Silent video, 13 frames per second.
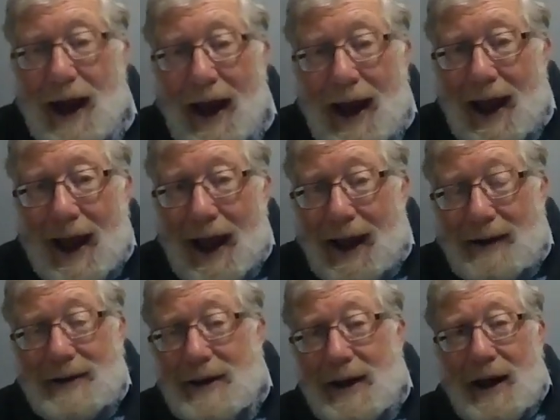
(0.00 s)

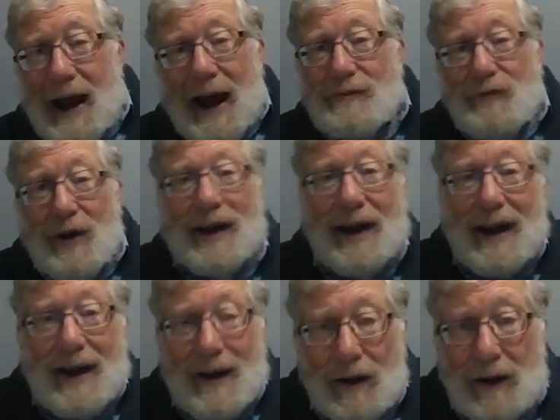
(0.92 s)
and
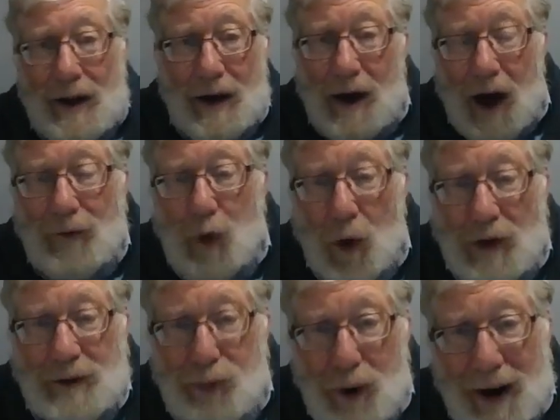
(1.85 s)
Rachel, of course,
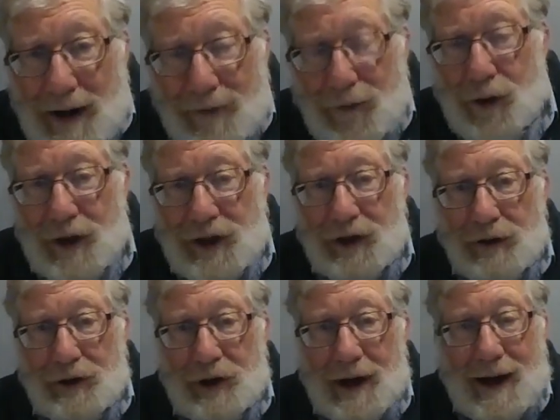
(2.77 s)
praying for her
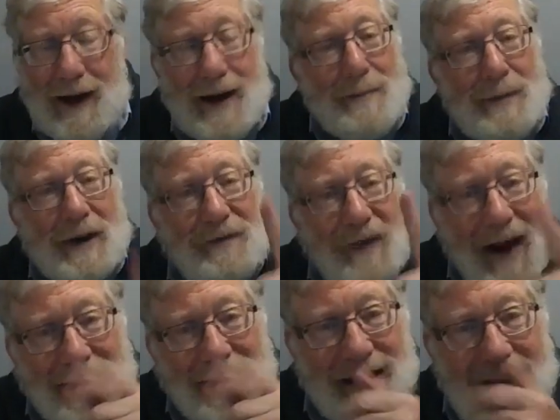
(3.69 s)
children. But a
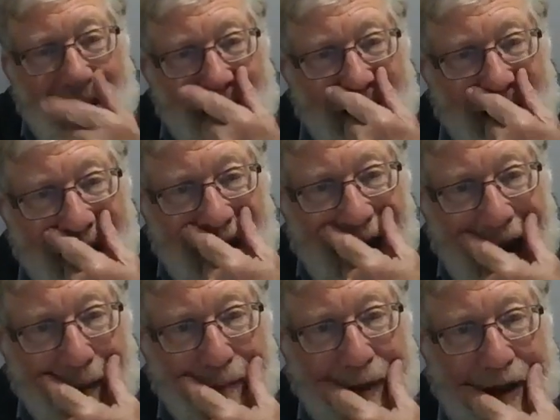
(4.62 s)
fascinating thing
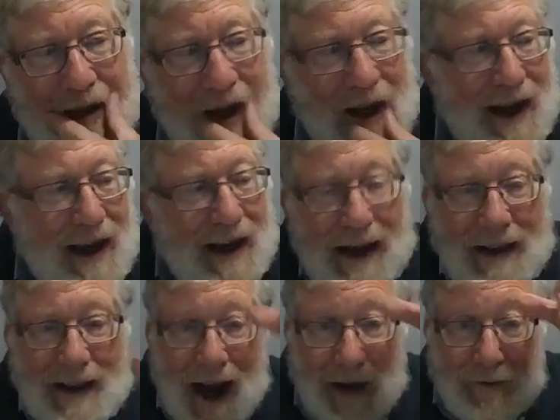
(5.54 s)
happens in
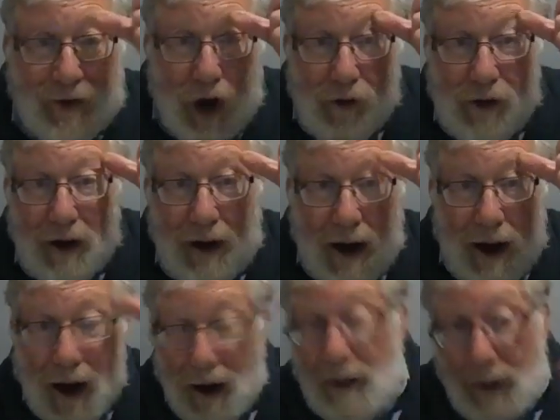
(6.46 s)
the Haftarah
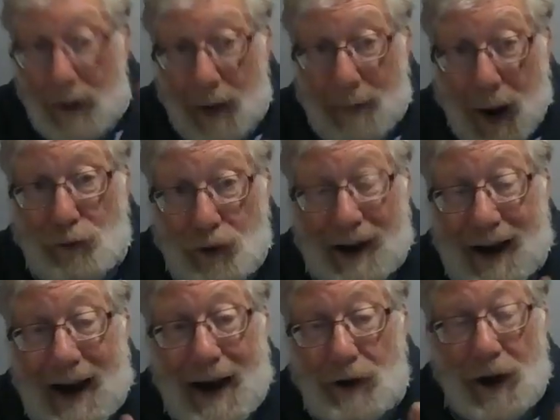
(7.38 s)
about
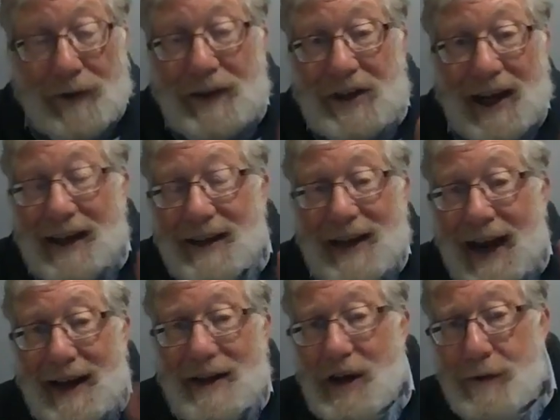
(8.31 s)
Rachel on the second
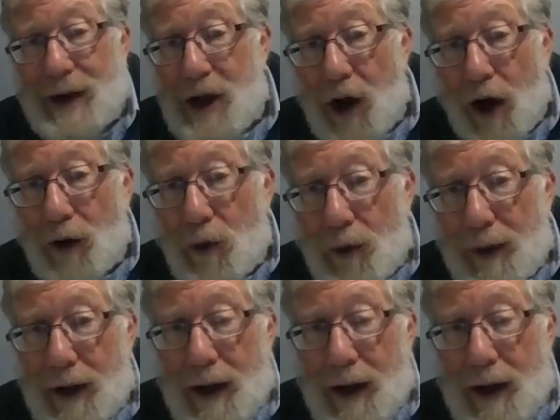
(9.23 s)
day in Yirmiyahu.